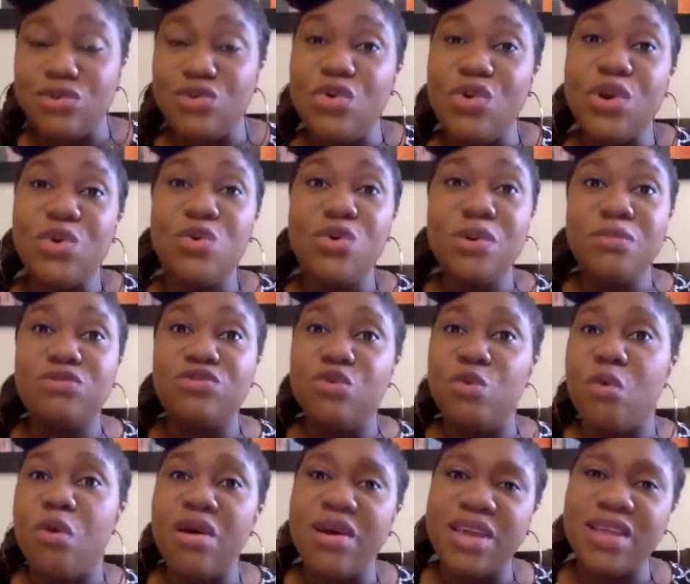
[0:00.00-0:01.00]
You're equipped to
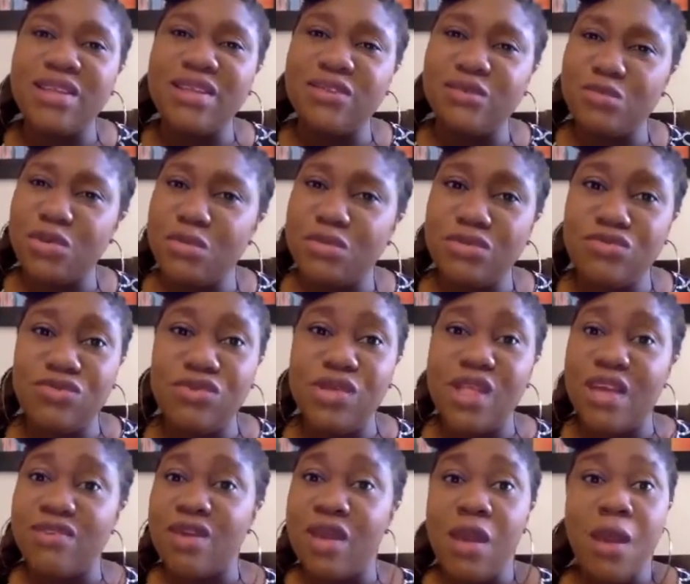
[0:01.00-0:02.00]
walk in his purpose for your
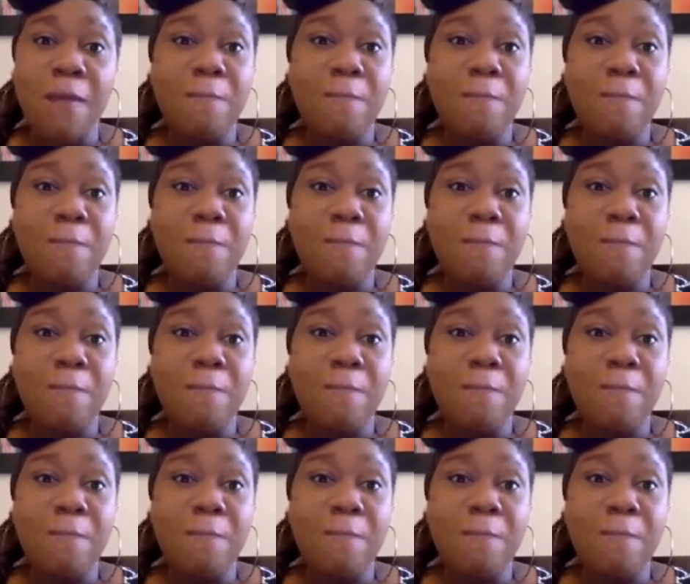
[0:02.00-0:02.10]
life.